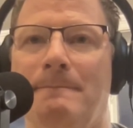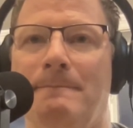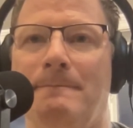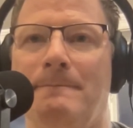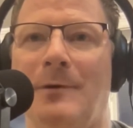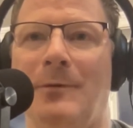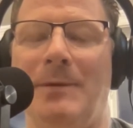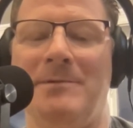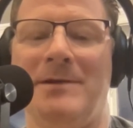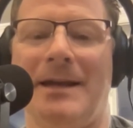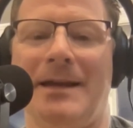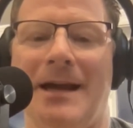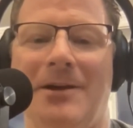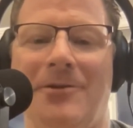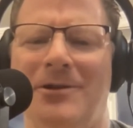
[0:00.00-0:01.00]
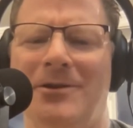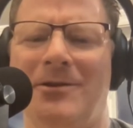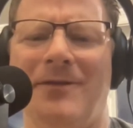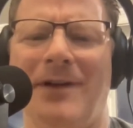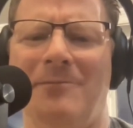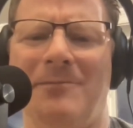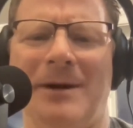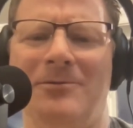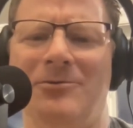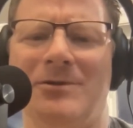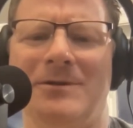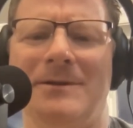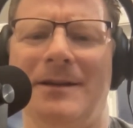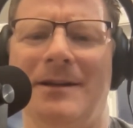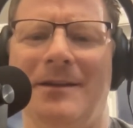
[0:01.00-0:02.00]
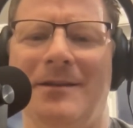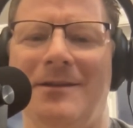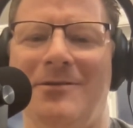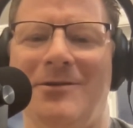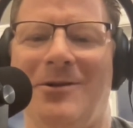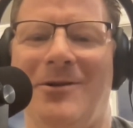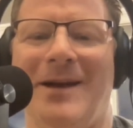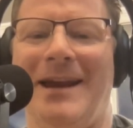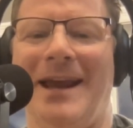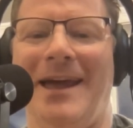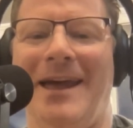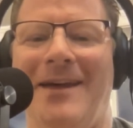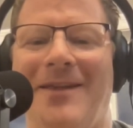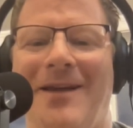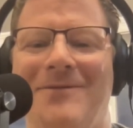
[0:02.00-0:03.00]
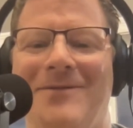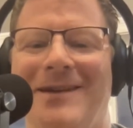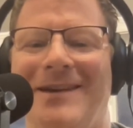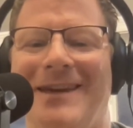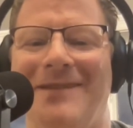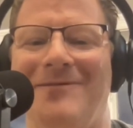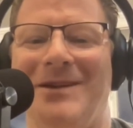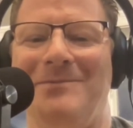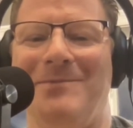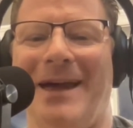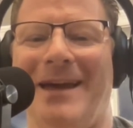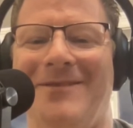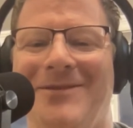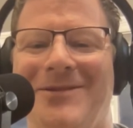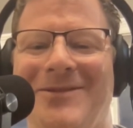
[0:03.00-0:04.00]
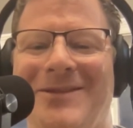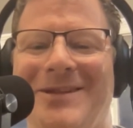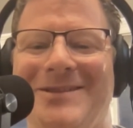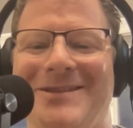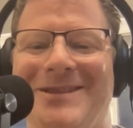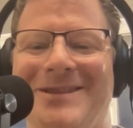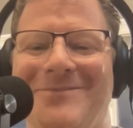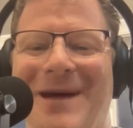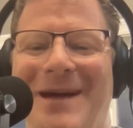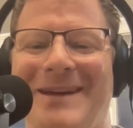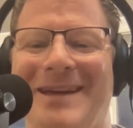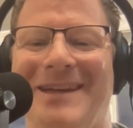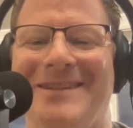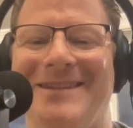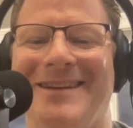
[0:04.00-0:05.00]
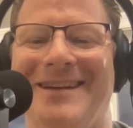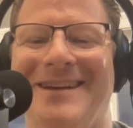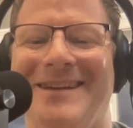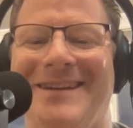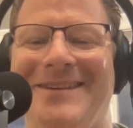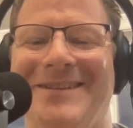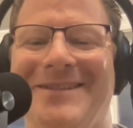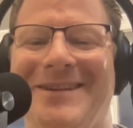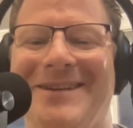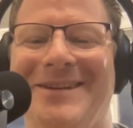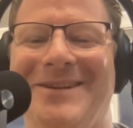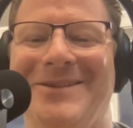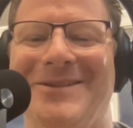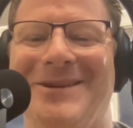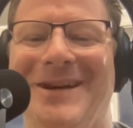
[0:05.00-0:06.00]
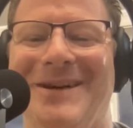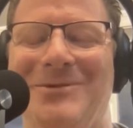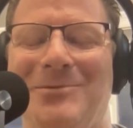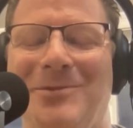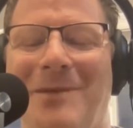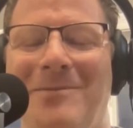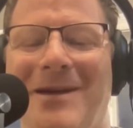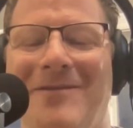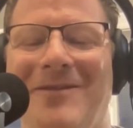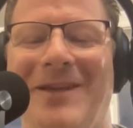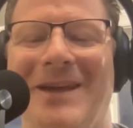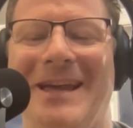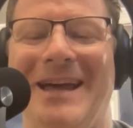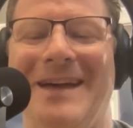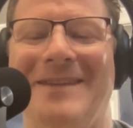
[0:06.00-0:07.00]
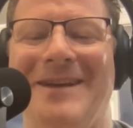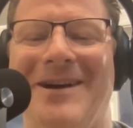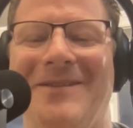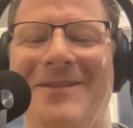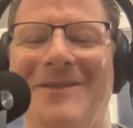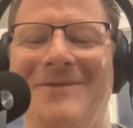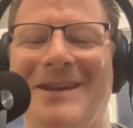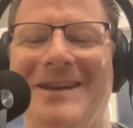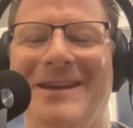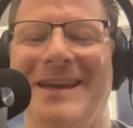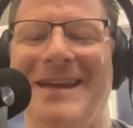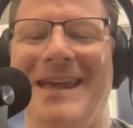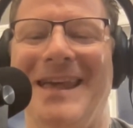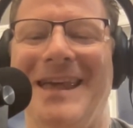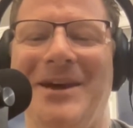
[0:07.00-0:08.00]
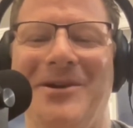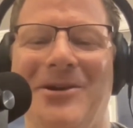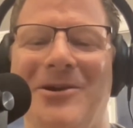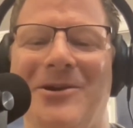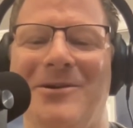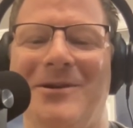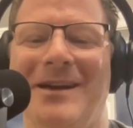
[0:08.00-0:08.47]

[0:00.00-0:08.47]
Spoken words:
the website, Conquering Your Fibromyalgia. And I love to get feedback. If you've listened to this podcast, you probably have a link on there. I'd love to hear your